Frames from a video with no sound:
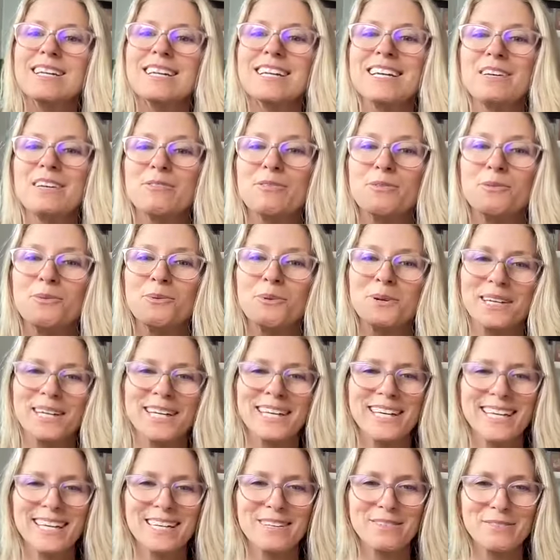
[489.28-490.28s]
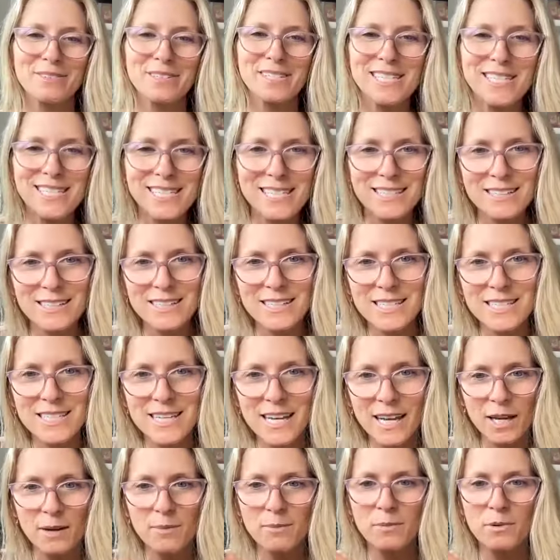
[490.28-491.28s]
if we can
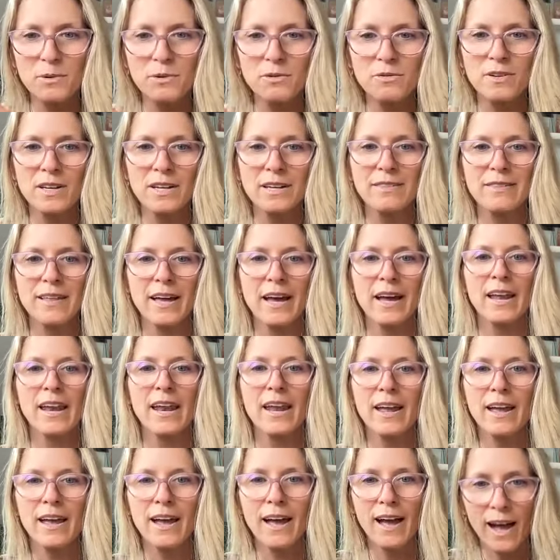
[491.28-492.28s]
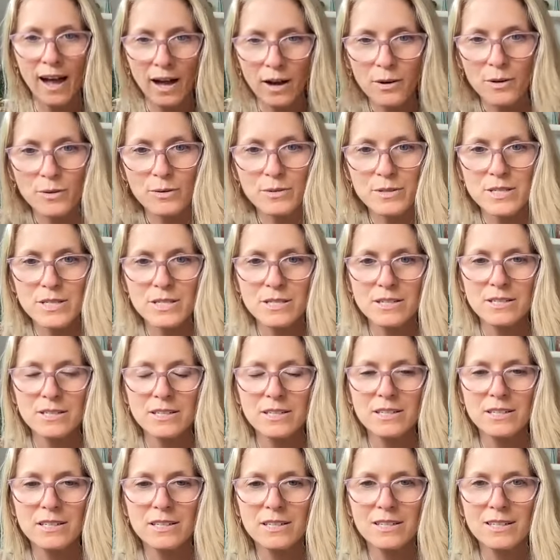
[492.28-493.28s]
facilitate moving that out
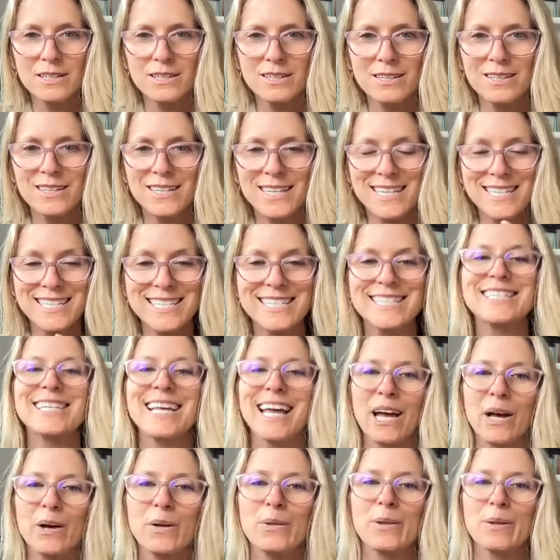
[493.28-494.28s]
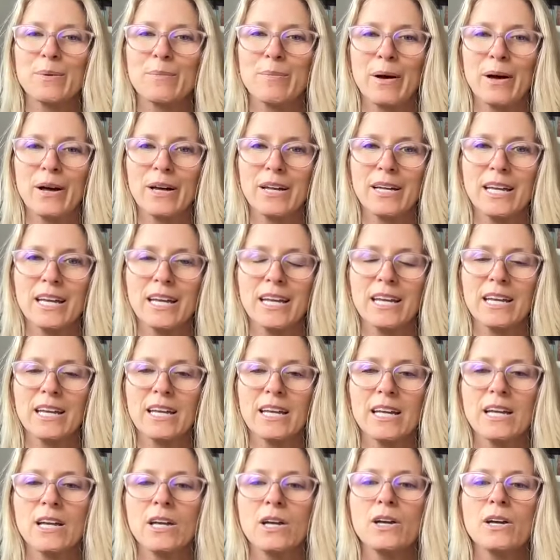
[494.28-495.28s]
and down the body,
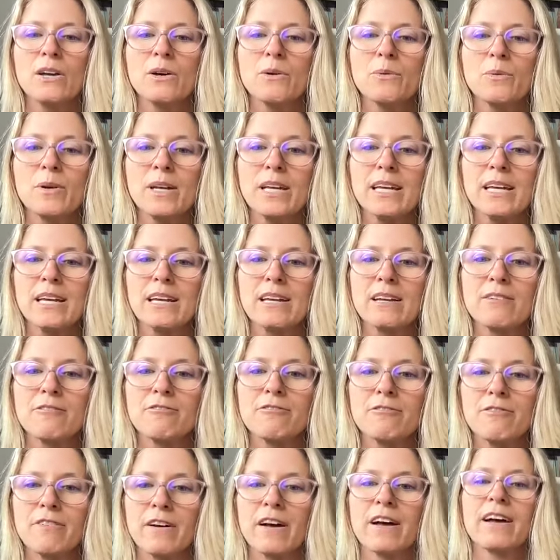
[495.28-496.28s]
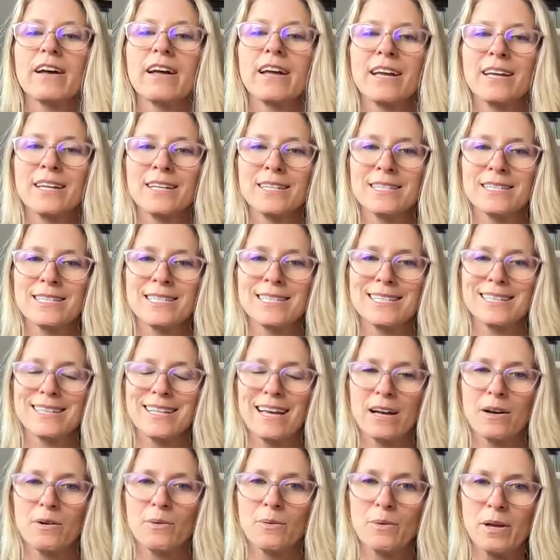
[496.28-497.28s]
we can find
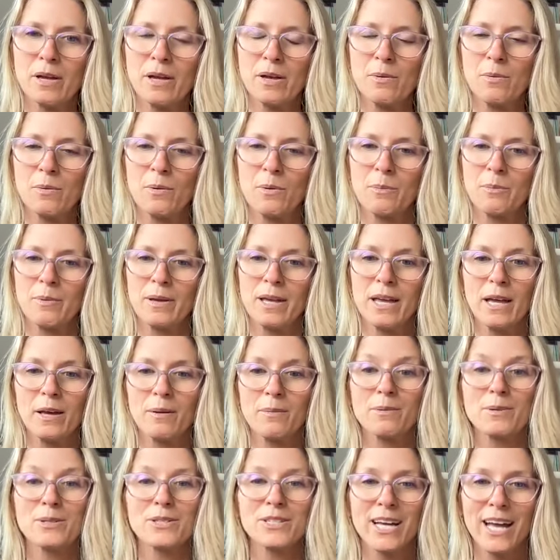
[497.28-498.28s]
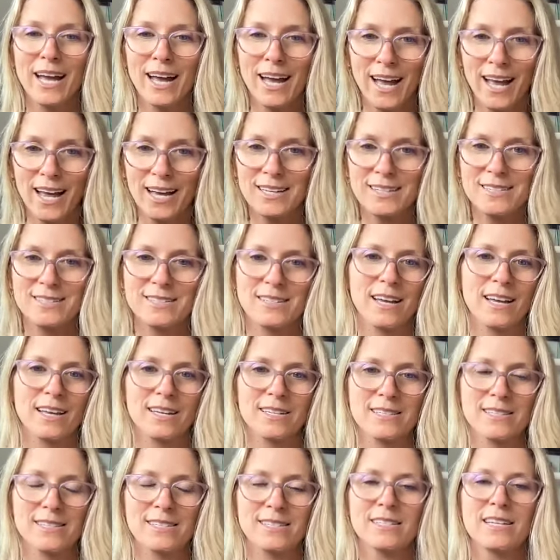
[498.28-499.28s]
that we will be able to
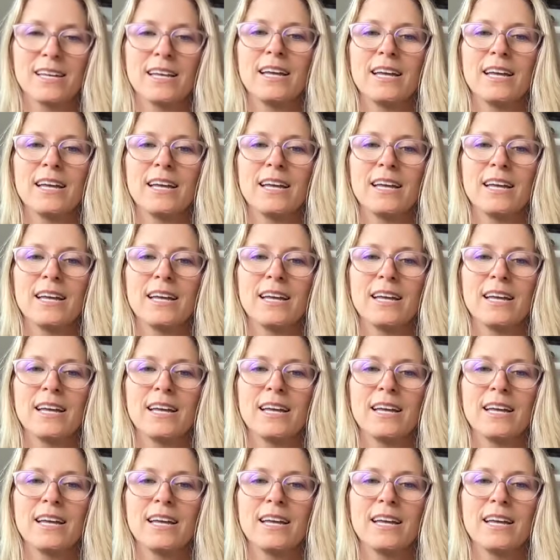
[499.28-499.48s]
access